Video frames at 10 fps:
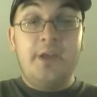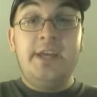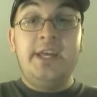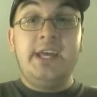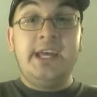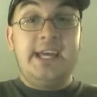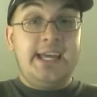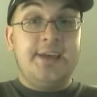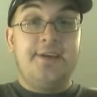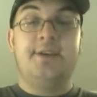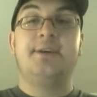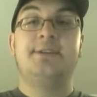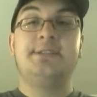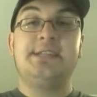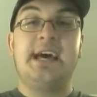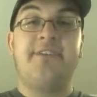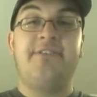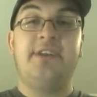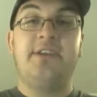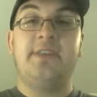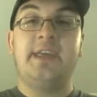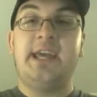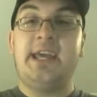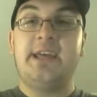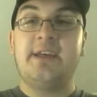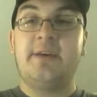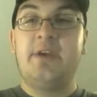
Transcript: he definitely,